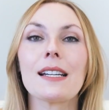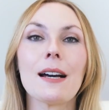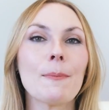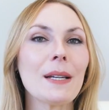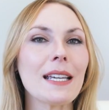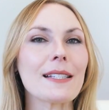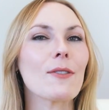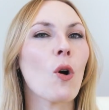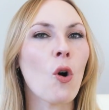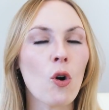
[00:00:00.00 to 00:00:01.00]
the company
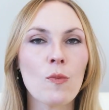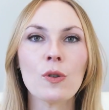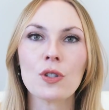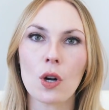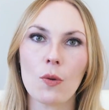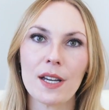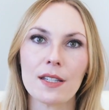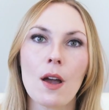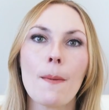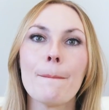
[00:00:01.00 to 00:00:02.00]
is almost
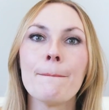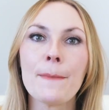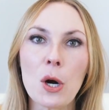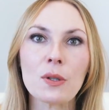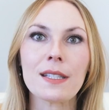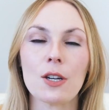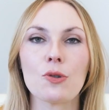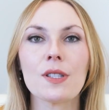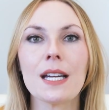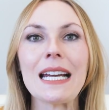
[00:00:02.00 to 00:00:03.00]
always most
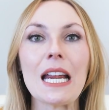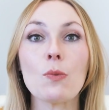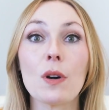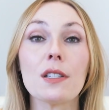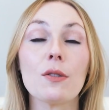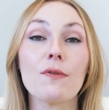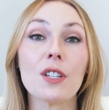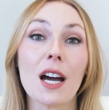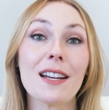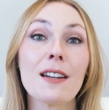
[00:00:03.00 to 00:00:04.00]
interested in what you've
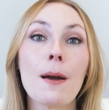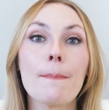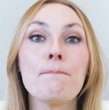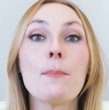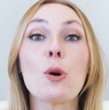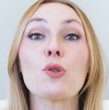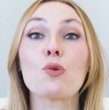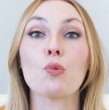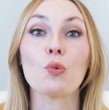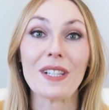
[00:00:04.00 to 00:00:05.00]
done
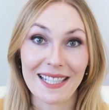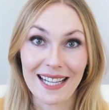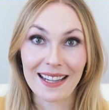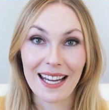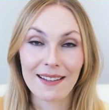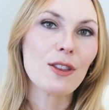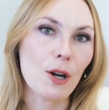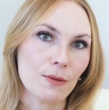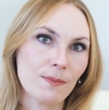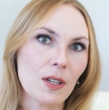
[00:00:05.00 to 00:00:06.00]
most recently.
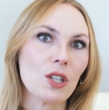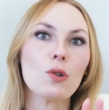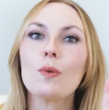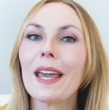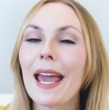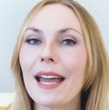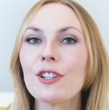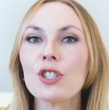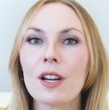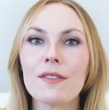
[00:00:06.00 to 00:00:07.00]
Though you
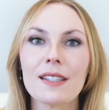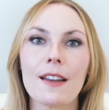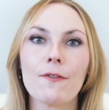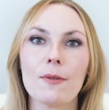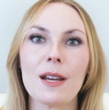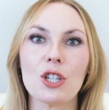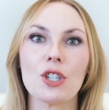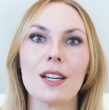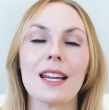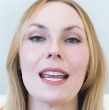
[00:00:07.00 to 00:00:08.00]
can share this
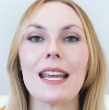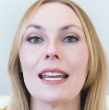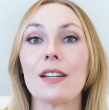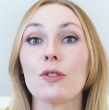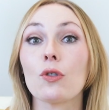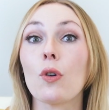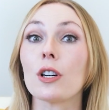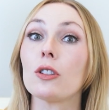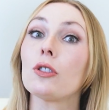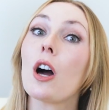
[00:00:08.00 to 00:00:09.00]
information in
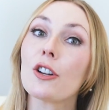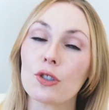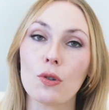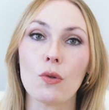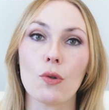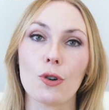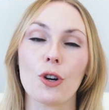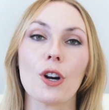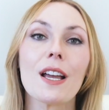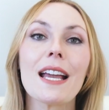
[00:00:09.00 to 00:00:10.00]
chronological
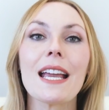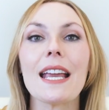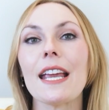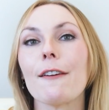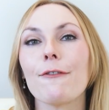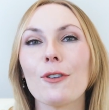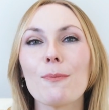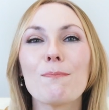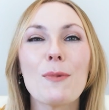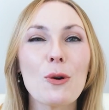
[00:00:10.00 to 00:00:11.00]
order if your
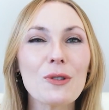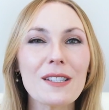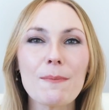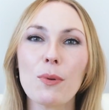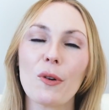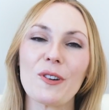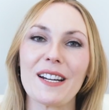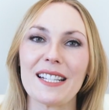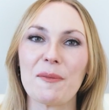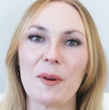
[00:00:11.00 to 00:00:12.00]
most
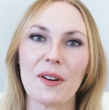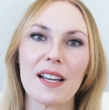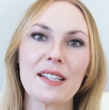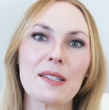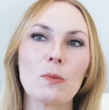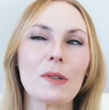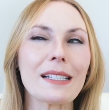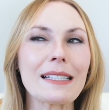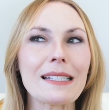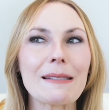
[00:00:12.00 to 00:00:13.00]
important experience
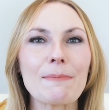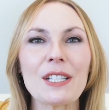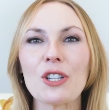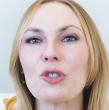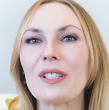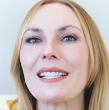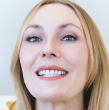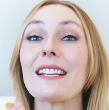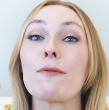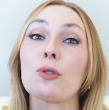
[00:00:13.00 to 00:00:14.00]
was potentially
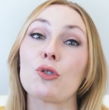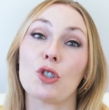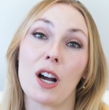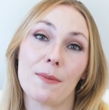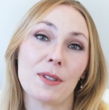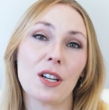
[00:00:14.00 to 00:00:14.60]
several jobs